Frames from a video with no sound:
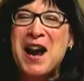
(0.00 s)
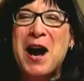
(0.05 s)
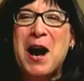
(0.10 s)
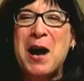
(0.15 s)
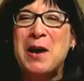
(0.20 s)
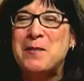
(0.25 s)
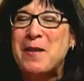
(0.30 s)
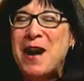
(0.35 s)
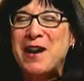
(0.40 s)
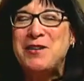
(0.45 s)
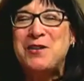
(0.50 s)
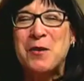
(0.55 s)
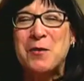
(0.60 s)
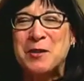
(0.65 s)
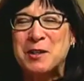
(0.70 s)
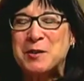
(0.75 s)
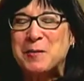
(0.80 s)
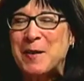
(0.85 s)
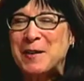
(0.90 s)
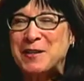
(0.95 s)
Um, I don't
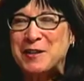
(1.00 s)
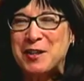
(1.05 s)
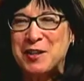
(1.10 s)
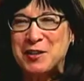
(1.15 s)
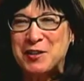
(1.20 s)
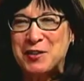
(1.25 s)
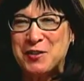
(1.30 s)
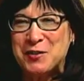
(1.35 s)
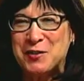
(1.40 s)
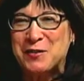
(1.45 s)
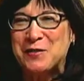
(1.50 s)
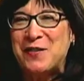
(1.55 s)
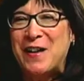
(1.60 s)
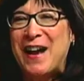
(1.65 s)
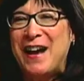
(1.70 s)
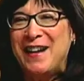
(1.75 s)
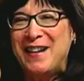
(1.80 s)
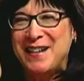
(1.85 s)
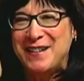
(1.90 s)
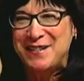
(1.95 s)
expect to get
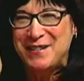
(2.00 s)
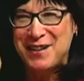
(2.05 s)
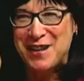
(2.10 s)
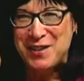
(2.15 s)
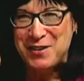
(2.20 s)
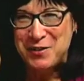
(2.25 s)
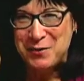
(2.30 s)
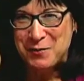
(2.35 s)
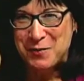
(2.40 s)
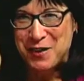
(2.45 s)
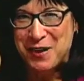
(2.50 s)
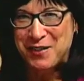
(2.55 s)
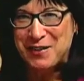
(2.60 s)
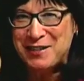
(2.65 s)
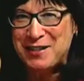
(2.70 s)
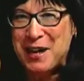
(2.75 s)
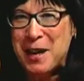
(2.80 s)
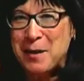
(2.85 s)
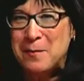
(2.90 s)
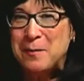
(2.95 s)
certified and, and do it all the
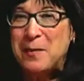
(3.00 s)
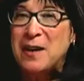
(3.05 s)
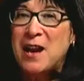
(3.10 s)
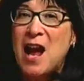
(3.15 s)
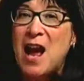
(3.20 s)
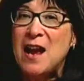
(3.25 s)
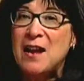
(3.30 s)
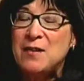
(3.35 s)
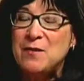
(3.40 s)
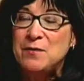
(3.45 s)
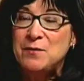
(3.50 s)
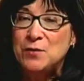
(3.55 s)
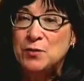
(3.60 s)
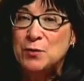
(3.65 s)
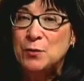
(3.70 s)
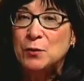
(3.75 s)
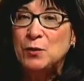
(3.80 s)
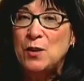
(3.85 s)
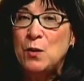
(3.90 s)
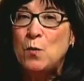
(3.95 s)
time, but I
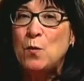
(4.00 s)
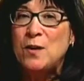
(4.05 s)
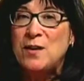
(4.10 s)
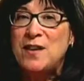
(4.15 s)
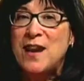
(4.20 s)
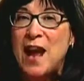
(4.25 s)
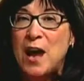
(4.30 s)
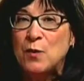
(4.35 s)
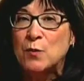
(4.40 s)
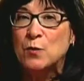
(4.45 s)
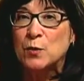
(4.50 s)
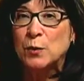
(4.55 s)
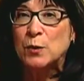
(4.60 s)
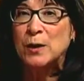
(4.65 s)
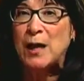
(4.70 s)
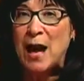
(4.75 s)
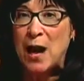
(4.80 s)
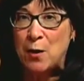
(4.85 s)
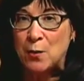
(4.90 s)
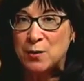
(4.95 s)
truly would not
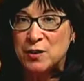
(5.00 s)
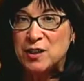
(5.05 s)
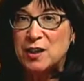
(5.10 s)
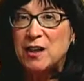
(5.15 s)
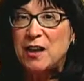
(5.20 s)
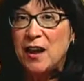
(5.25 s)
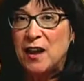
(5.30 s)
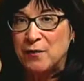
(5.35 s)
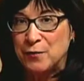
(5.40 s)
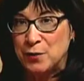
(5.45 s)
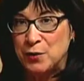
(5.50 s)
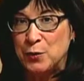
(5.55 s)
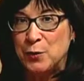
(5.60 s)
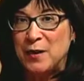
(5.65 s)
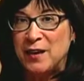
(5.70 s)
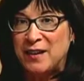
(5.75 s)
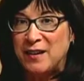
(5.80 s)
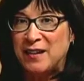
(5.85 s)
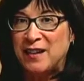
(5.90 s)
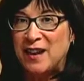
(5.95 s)
rule out ever
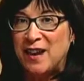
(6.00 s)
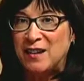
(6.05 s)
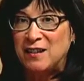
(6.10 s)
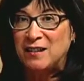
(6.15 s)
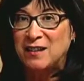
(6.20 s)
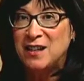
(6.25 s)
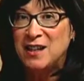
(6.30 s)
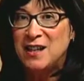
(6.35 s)
doing it again.